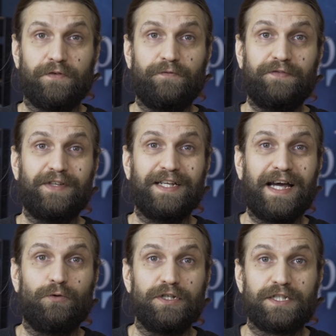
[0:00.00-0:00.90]
for 15
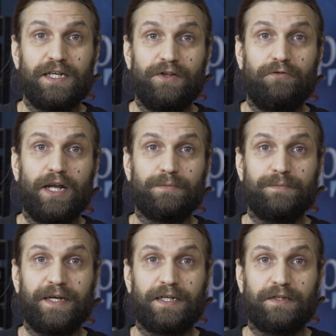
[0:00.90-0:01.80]
hours in the run-up
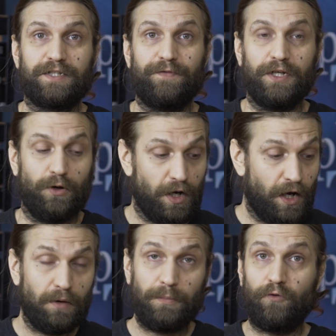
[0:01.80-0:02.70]
to making this video,
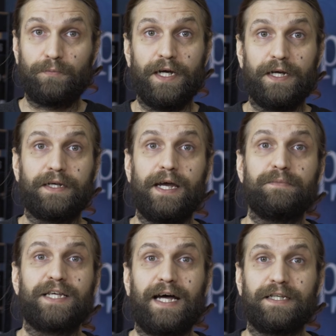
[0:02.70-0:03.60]
both playing
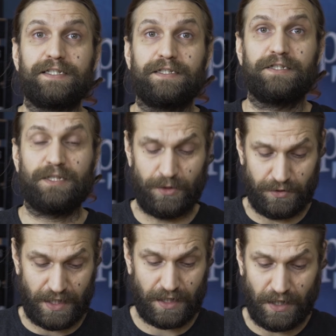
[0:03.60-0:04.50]
games and listening to
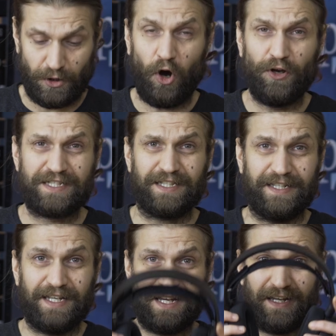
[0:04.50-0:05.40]
music. And
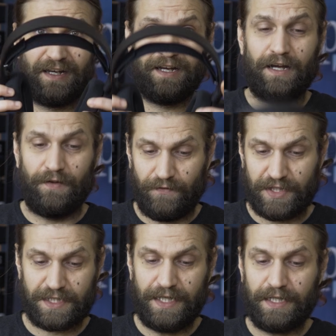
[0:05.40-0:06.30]
honestly,
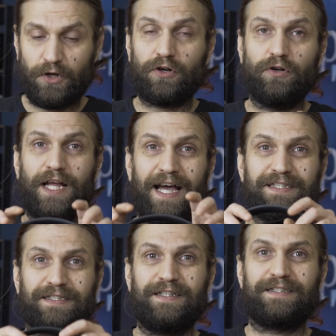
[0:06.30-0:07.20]
the ski
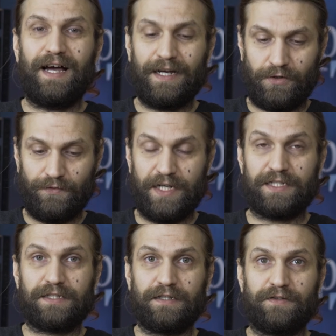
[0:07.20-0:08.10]
goggle-esque design on
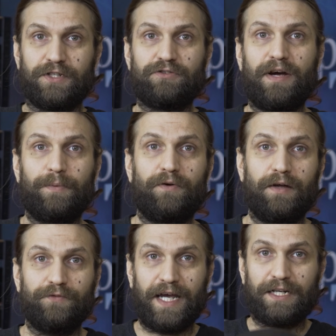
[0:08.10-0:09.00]
this, the strap
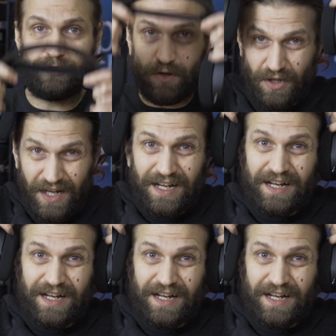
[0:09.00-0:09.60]
around the actual